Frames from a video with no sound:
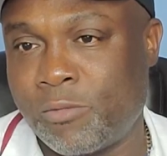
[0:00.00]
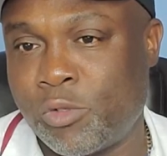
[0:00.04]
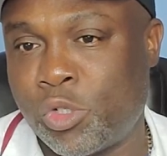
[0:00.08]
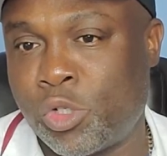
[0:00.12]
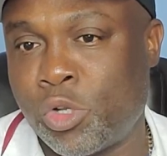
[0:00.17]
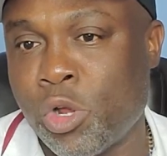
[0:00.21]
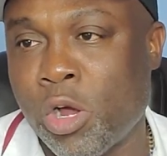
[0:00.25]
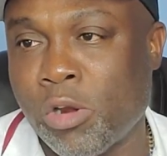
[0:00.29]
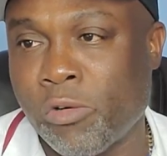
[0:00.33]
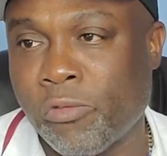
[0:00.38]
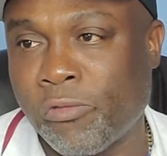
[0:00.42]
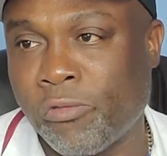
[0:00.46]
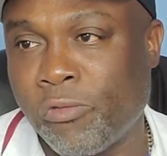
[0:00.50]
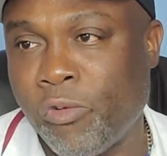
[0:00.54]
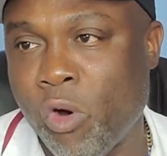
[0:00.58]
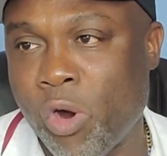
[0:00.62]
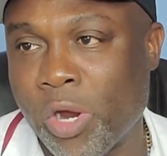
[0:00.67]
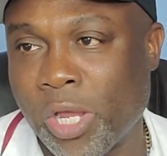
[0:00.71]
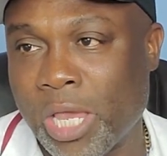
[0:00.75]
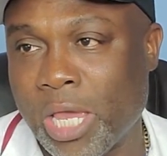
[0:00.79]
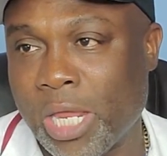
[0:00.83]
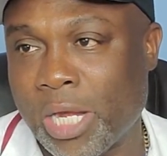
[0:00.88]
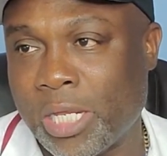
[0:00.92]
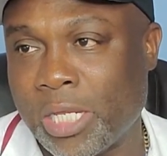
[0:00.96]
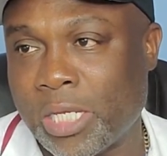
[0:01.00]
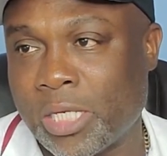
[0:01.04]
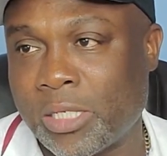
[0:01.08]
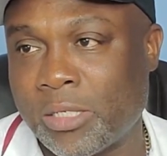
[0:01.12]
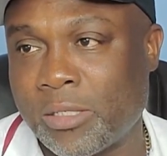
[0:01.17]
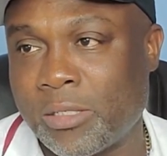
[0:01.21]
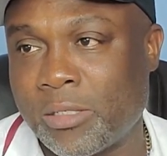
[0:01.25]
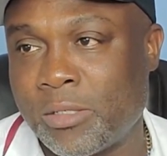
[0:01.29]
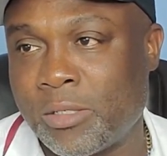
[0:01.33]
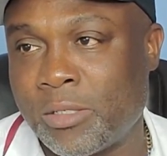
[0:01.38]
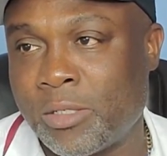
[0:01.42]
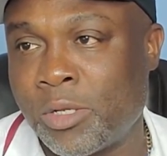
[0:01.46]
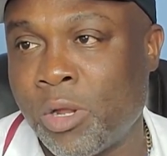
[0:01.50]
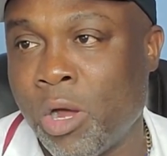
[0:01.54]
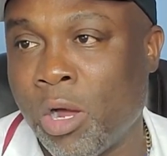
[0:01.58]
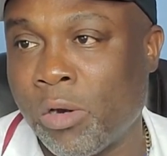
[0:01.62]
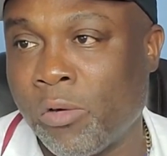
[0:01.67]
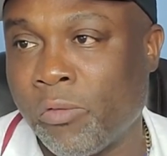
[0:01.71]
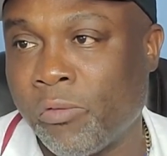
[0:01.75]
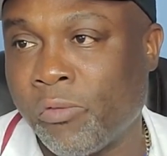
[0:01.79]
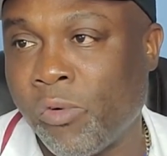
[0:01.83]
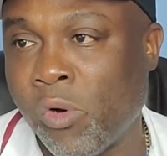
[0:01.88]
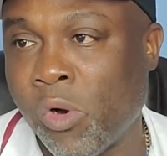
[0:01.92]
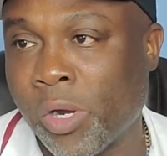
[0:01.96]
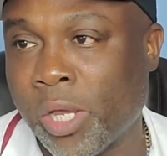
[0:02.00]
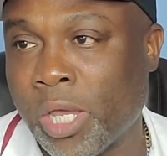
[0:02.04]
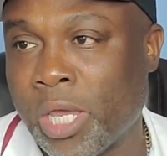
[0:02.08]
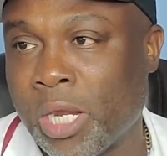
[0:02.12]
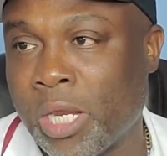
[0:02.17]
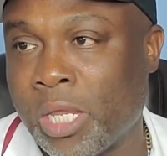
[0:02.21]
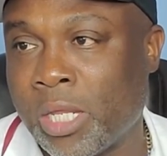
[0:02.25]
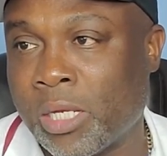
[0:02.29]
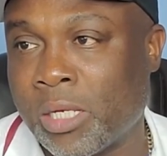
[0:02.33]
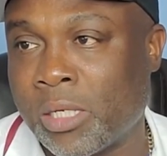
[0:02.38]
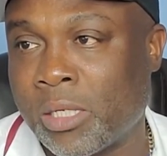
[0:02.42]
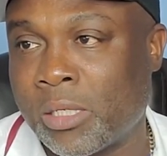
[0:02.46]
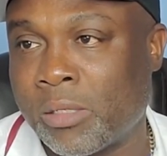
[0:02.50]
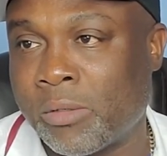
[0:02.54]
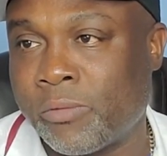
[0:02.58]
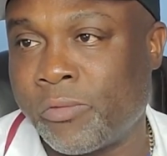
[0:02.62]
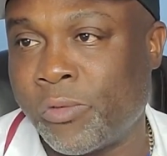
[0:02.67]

Don't forget it. Don't forget it